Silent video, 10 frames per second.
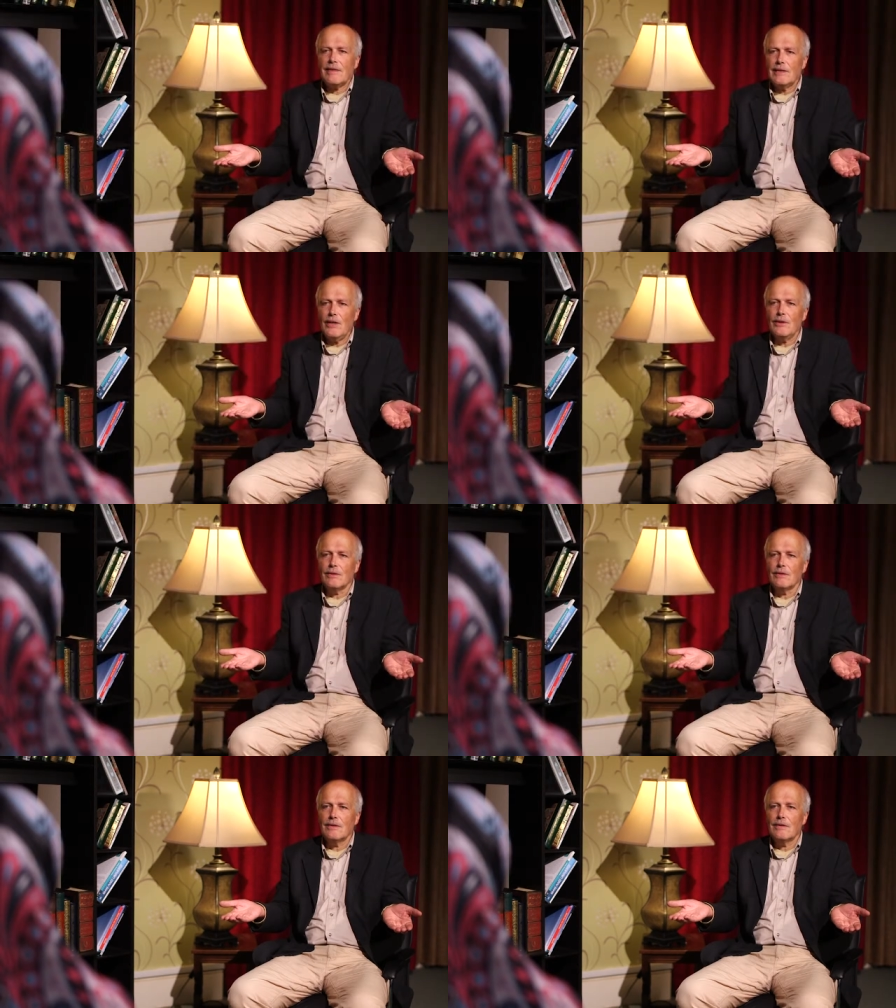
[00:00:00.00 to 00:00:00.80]
they
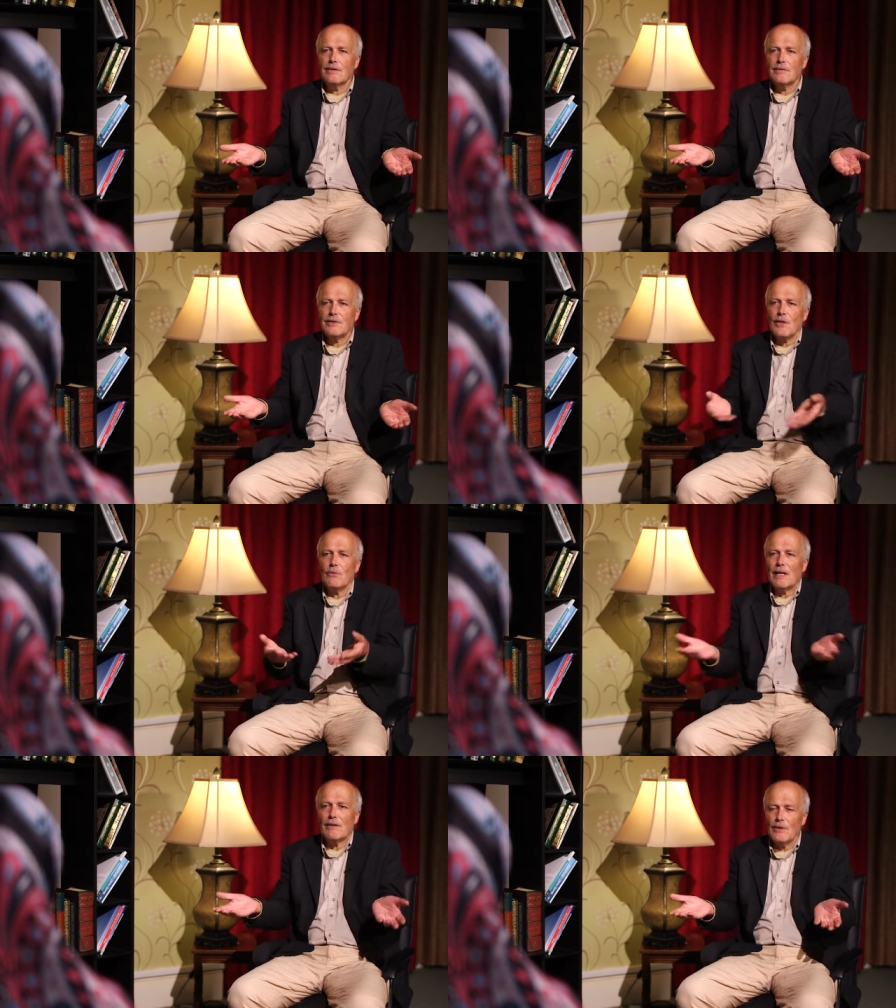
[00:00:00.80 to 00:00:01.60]
know? There's no
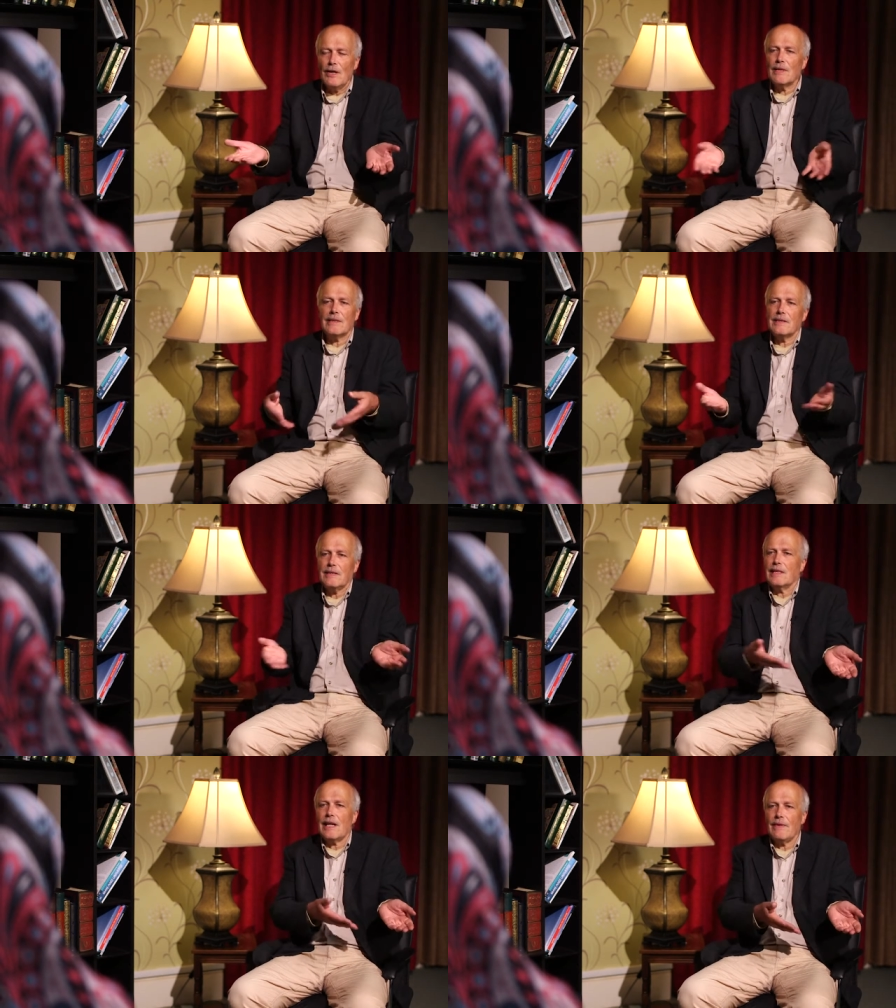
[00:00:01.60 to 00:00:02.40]
way of knowing. They
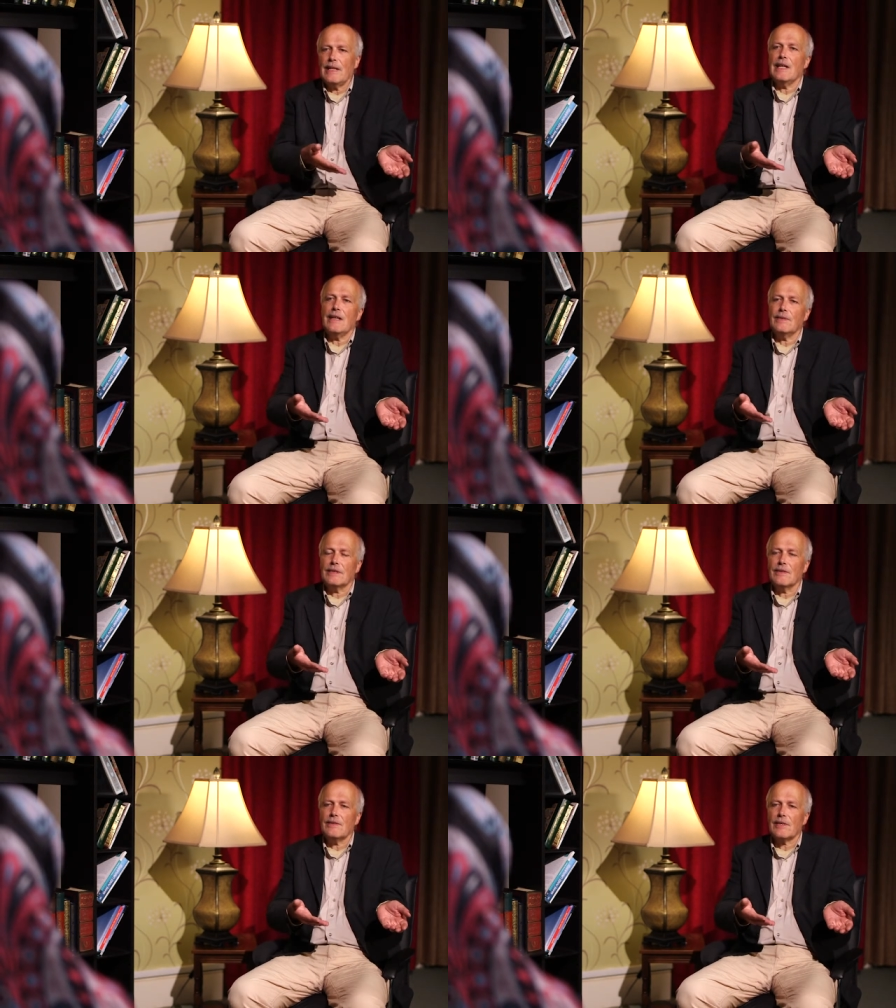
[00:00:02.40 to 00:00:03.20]
didn't have any
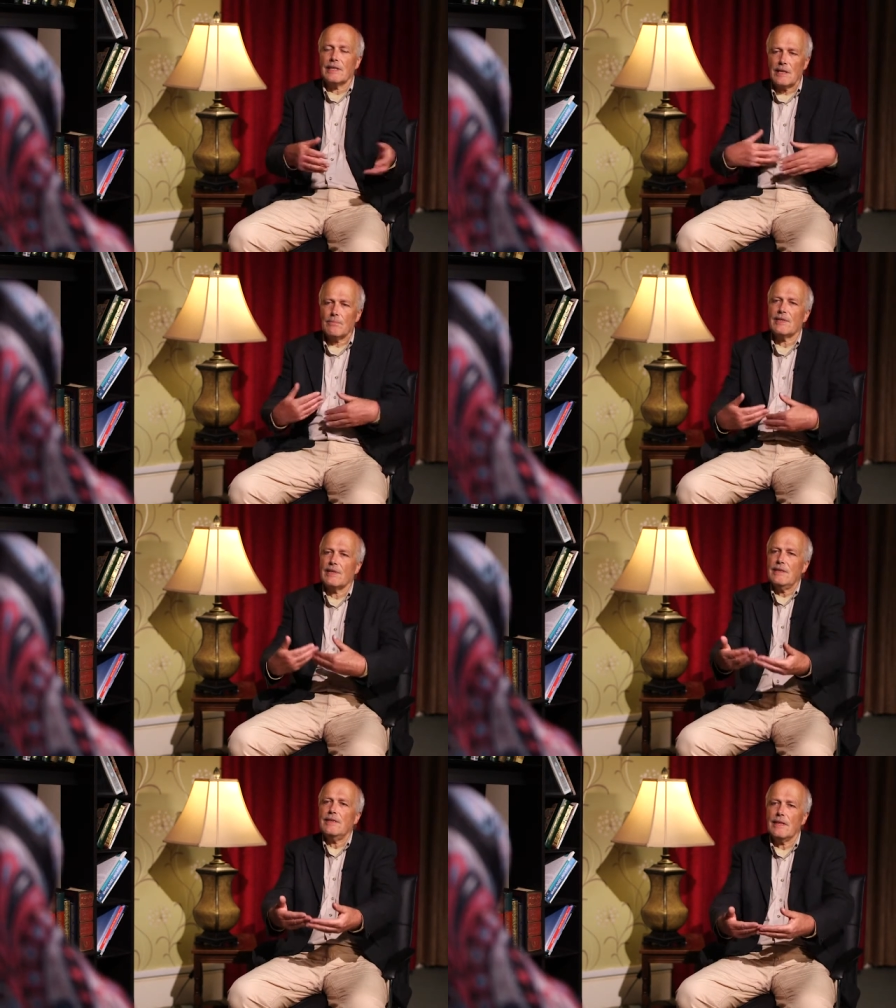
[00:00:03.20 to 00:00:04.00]
evidence. They didn't
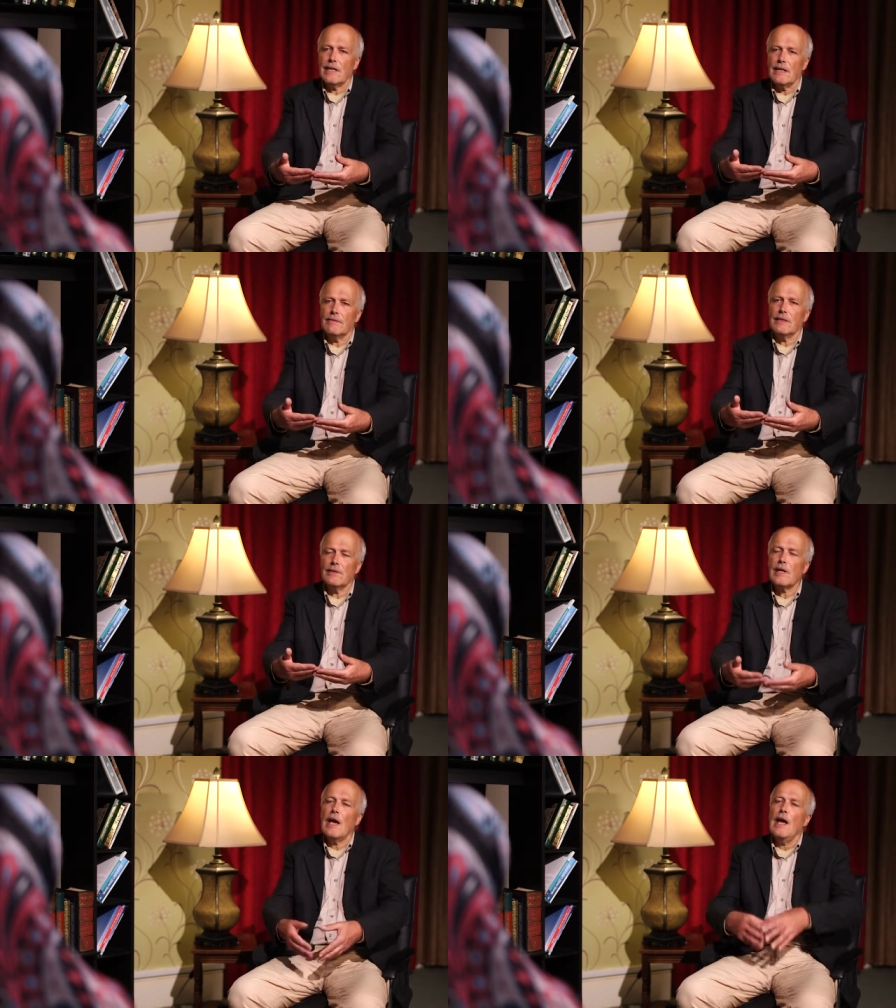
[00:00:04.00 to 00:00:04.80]
present any evidence.